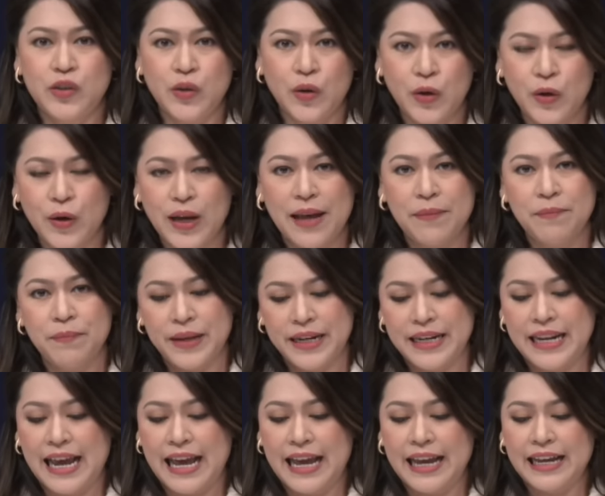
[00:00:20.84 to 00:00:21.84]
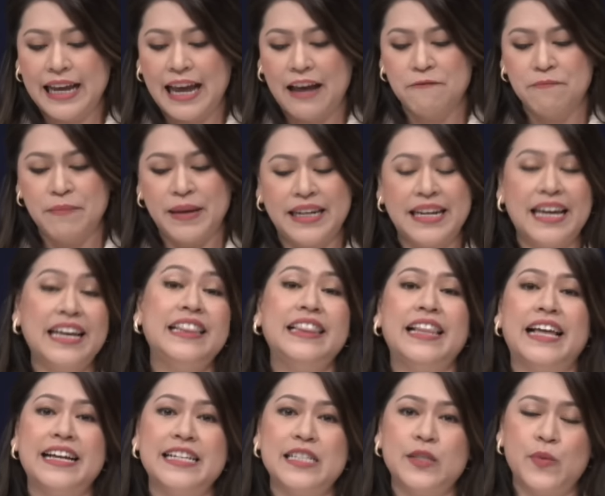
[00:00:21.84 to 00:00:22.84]
Johor and Penang have made
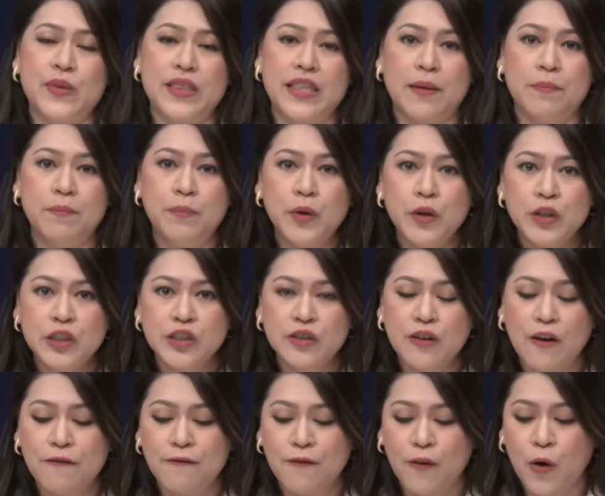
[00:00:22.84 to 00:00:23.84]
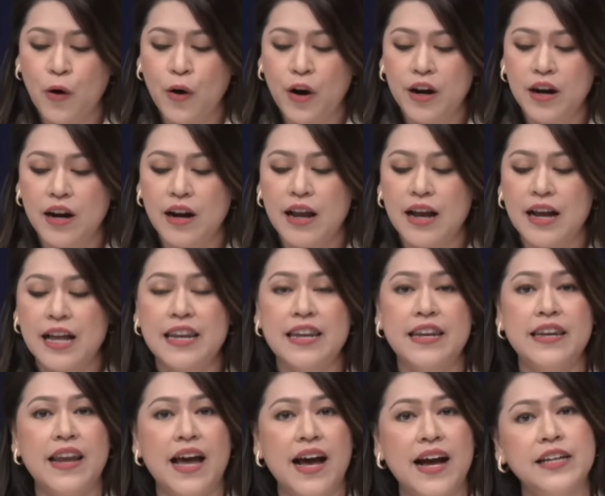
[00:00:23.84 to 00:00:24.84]
headlines with their push for a
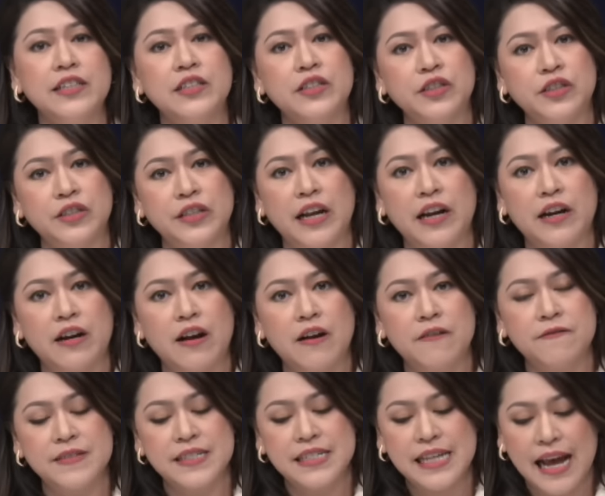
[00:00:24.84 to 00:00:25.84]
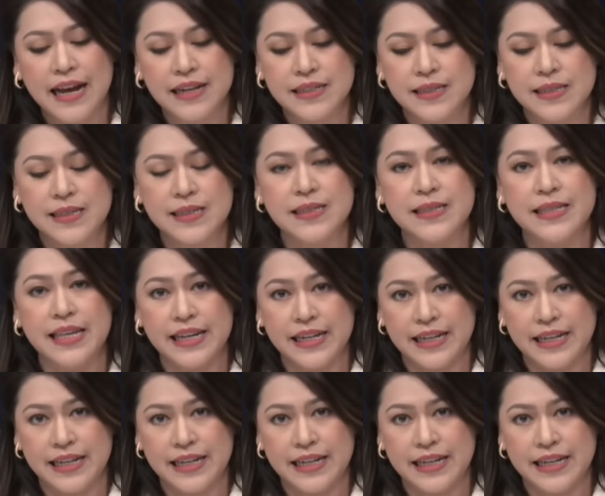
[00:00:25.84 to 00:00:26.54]
larger share of taxes they